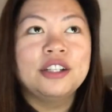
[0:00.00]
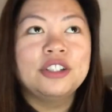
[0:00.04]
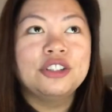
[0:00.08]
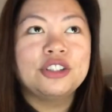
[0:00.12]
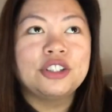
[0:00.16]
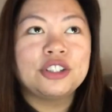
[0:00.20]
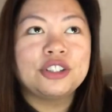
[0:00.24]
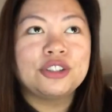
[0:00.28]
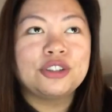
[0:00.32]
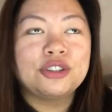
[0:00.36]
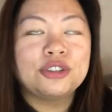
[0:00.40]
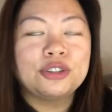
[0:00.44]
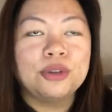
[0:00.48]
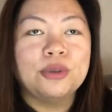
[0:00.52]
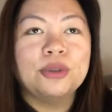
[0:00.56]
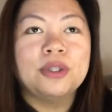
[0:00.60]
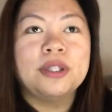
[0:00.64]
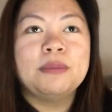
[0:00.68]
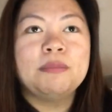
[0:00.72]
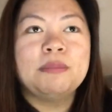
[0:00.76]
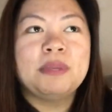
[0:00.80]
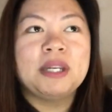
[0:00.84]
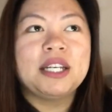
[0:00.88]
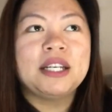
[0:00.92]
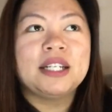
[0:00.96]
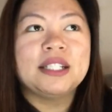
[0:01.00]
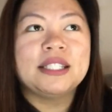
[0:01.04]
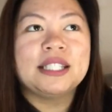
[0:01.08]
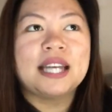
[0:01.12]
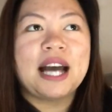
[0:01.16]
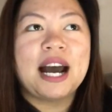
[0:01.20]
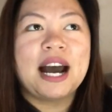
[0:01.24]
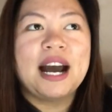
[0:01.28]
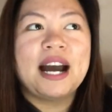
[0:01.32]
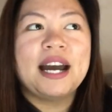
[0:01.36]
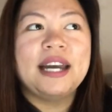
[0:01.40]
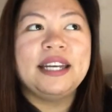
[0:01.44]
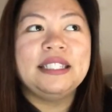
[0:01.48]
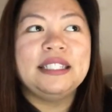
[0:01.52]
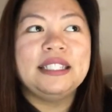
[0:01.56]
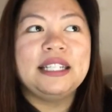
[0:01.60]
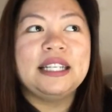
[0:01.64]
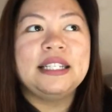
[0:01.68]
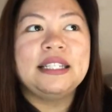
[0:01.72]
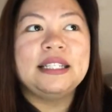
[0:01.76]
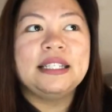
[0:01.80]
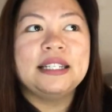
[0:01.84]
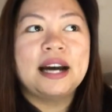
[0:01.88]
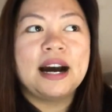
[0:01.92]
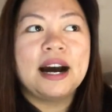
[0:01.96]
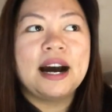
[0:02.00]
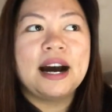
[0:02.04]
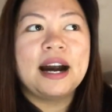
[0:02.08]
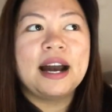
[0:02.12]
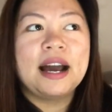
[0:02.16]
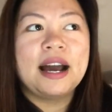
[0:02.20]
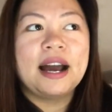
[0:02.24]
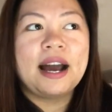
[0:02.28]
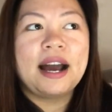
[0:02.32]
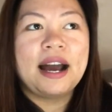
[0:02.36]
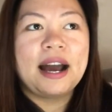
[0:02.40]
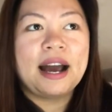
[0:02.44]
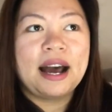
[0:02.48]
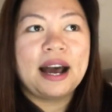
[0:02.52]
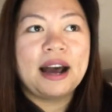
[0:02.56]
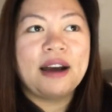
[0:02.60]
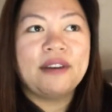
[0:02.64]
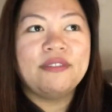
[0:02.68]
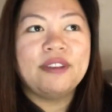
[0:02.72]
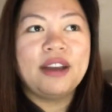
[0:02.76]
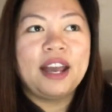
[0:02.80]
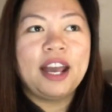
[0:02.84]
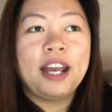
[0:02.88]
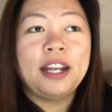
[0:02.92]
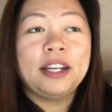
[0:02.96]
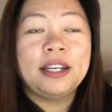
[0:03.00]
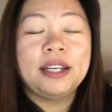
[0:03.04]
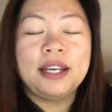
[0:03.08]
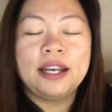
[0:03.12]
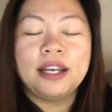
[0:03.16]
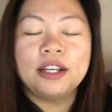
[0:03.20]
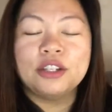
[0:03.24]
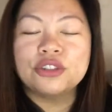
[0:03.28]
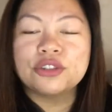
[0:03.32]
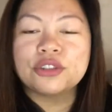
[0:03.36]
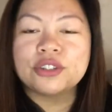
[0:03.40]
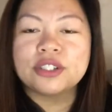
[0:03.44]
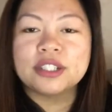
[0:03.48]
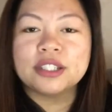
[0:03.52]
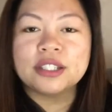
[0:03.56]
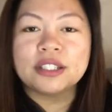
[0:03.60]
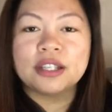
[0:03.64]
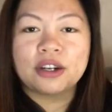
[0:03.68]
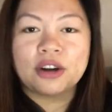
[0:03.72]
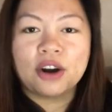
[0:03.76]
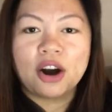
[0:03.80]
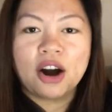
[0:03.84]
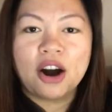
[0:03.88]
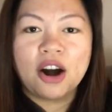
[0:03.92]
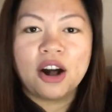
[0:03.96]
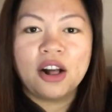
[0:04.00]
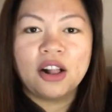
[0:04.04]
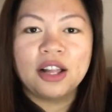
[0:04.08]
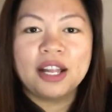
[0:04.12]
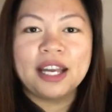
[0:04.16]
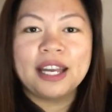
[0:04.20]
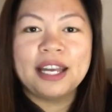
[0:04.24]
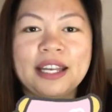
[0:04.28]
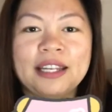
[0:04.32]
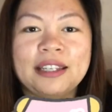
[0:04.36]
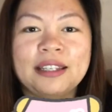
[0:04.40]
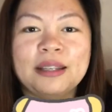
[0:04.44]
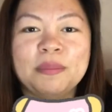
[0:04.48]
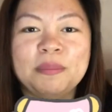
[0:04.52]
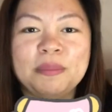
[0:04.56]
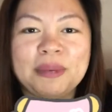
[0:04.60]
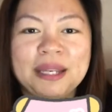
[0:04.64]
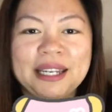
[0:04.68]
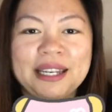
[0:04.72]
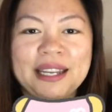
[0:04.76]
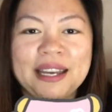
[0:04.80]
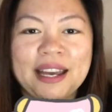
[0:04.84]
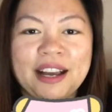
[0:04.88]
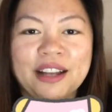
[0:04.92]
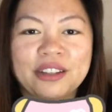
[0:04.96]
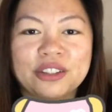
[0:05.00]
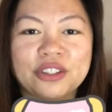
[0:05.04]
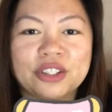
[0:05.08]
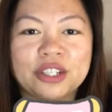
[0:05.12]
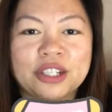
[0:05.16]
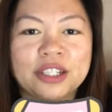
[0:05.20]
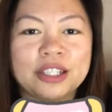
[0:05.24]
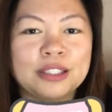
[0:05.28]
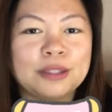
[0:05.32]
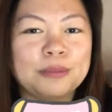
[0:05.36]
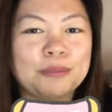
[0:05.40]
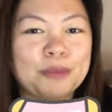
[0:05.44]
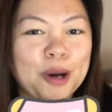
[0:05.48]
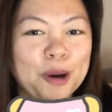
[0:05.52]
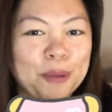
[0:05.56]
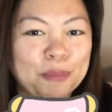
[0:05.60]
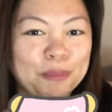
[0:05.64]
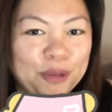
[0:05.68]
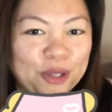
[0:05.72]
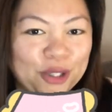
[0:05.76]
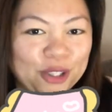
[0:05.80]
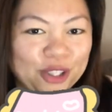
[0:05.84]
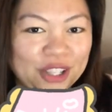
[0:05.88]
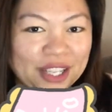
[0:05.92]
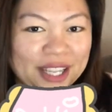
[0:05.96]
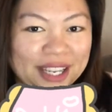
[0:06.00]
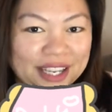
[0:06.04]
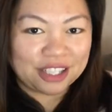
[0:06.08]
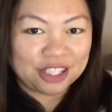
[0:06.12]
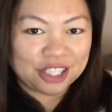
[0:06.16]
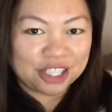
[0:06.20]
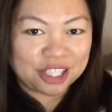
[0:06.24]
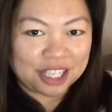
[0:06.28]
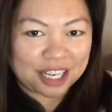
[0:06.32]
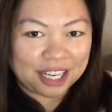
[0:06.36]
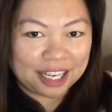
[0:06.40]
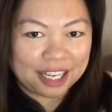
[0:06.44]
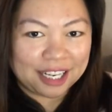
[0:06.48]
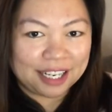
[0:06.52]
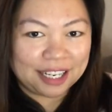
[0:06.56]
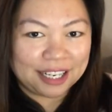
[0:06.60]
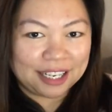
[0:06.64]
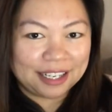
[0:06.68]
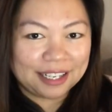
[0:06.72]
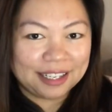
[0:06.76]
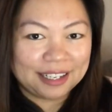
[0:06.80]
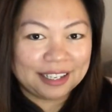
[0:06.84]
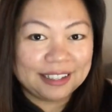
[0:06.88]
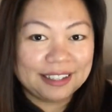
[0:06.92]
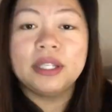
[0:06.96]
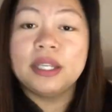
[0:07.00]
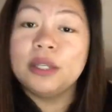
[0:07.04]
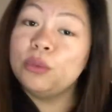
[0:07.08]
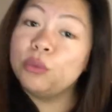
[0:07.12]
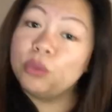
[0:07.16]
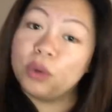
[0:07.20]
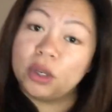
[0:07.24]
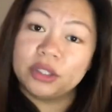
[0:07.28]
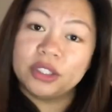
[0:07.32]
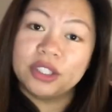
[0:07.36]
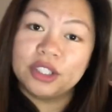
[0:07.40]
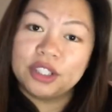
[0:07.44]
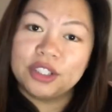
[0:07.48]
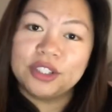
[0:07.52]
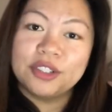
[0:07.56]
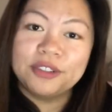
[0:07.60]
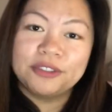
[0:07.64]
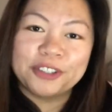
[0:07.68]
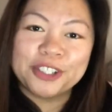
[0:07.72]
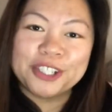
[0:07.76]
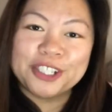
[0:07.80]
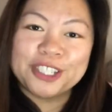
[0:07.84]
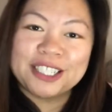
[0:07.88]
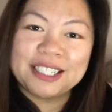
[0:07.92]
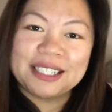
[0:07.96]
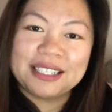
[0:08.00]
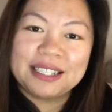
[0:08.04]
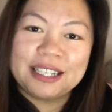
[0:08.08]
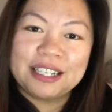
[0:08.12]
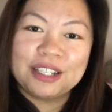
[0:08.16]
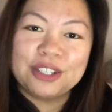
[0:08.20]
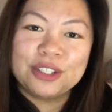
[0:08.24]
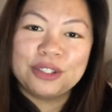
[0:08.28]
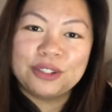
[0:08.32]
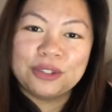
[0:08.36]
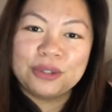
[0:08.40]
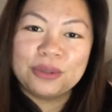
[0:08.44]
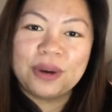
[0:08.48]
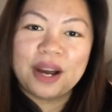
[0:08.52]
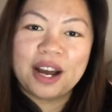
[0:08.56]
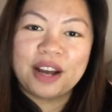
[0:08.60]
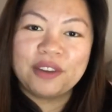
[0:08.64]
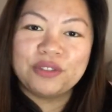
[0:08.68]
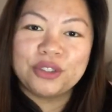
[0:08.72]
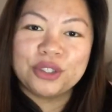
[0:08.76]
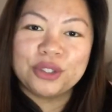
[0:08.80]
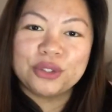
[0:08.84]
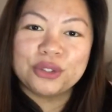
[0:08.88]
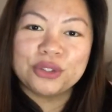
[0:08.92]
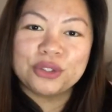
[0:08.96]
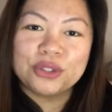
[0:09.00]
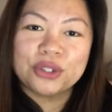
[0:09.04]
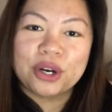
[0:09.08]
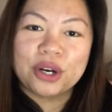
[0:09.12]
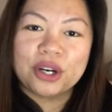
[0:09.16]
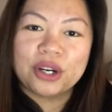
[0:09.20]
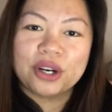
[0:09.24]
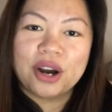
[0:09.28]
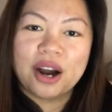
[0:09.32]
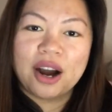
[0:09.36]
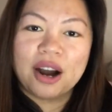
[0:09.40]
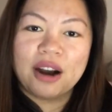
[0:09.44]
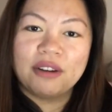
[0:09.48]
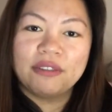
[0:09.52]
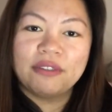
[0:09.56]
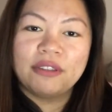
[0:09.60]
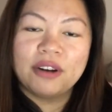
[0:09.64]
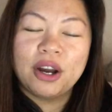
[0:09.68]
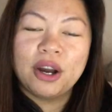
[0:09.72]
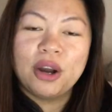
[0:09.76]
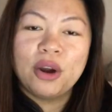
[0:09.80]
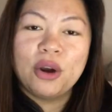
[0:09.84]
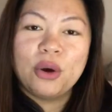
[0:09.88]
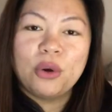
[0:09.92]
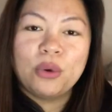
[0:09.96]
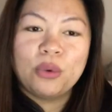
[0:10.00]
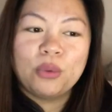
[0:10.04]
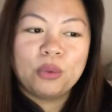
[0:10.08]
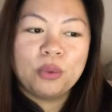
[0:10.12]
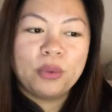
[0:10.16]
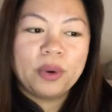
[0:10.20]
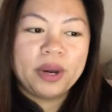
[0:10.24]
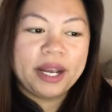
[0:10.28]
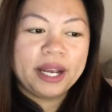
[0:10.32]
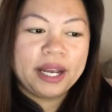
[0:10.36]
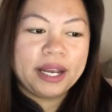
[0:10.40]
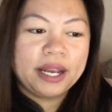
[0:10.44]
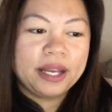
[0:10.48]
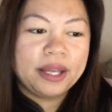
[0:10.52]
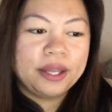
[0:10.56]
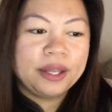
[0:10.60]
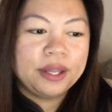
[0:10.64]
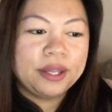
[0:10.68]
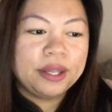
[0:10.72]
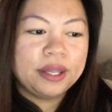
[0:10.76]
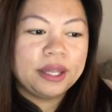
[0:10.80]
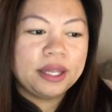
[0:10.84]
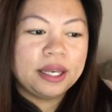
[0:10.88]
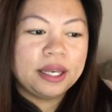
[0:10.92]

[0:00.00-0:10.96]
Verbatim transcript: solely because I did not have any interest at all in the pediatrics population. In Walden University, you do have to start off with